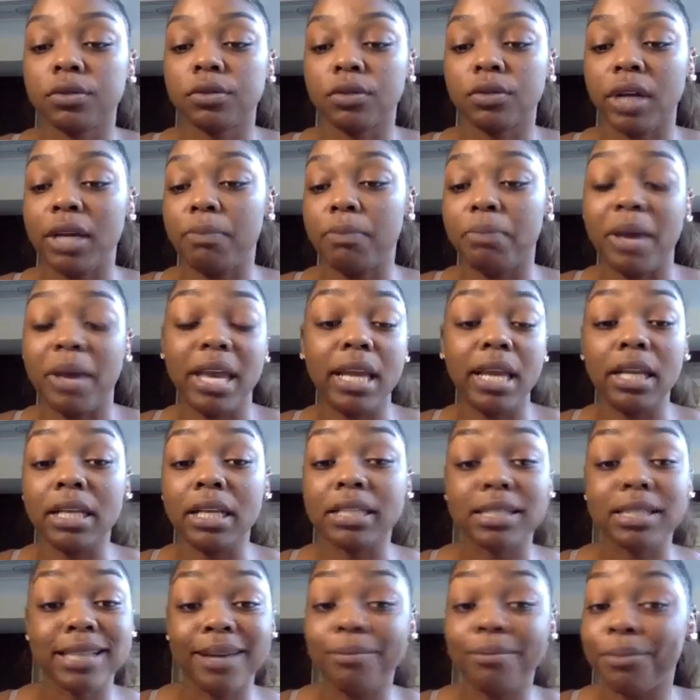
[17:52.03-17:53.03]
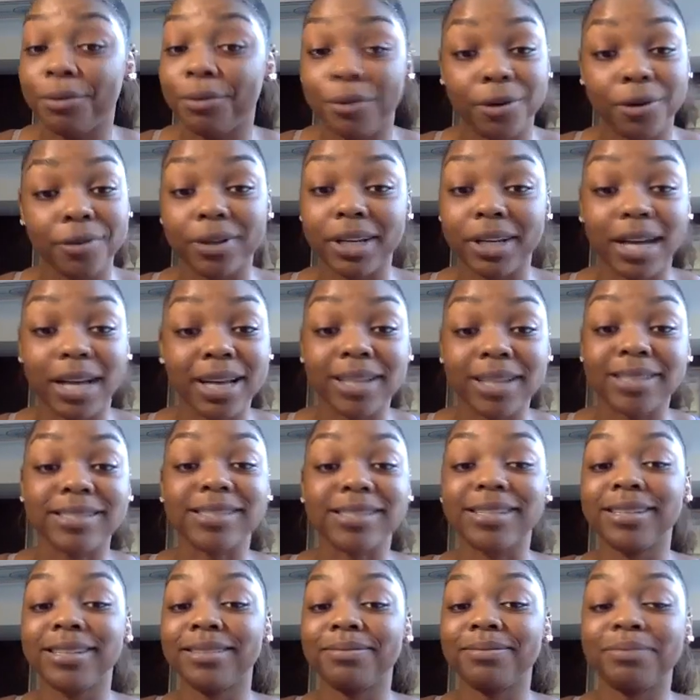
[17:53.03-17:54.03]
Right? Pain is temporary,
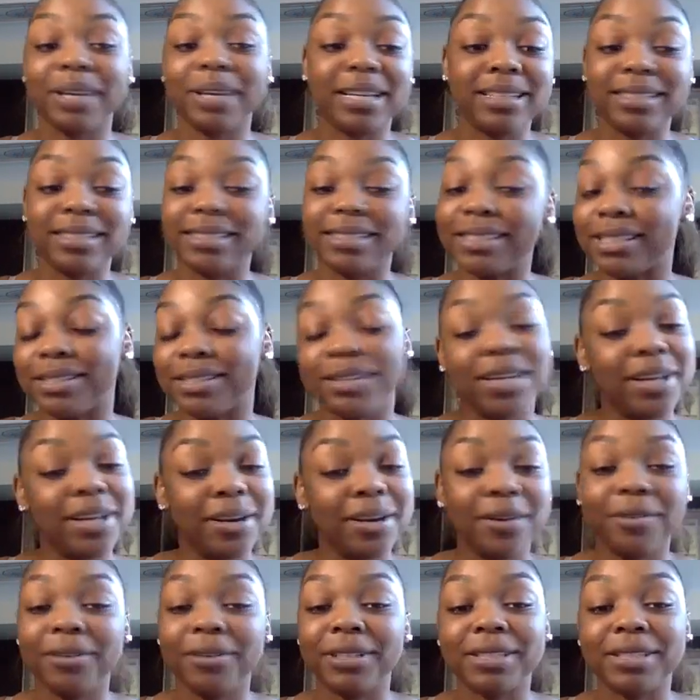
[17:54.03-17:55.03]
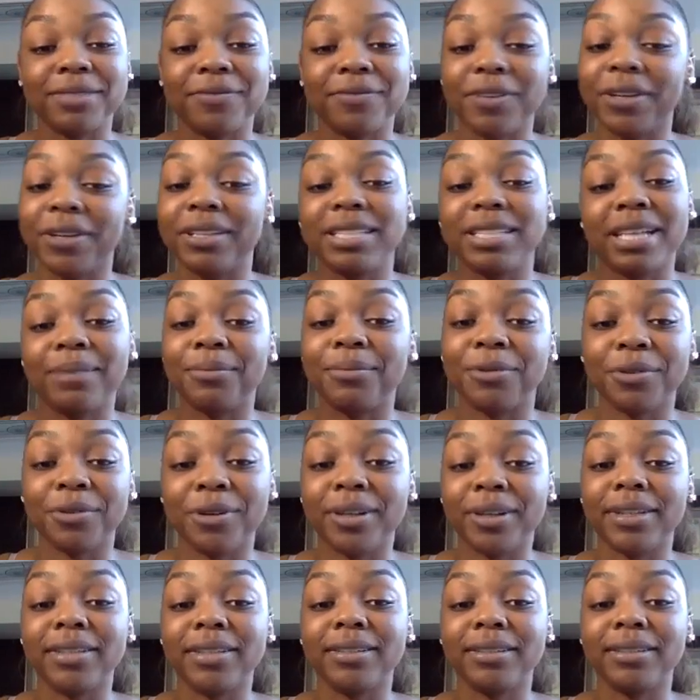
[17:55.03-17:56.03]
guys. Pain is very
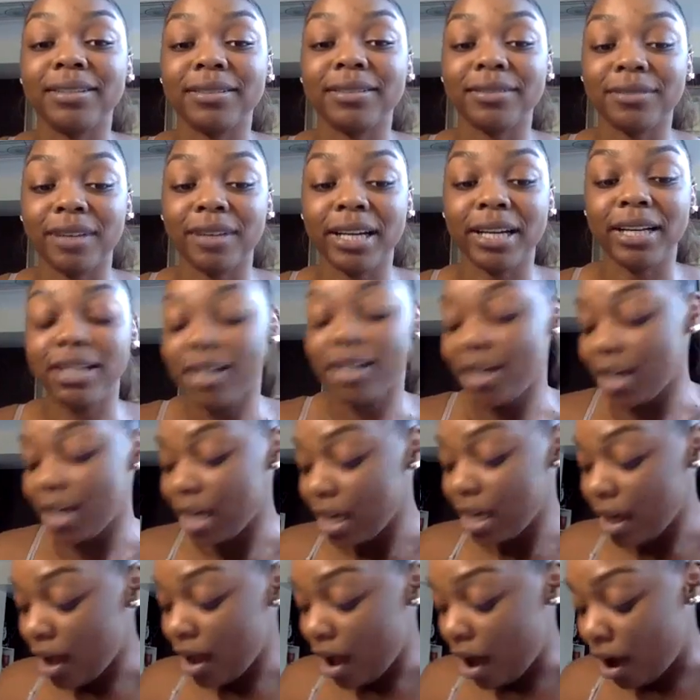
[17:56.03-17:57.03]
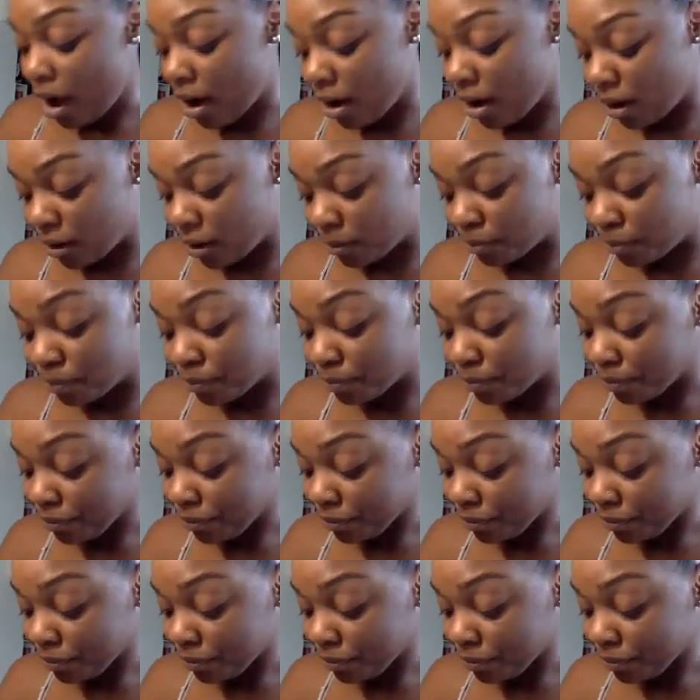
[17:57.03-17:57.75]
temporary, right? Um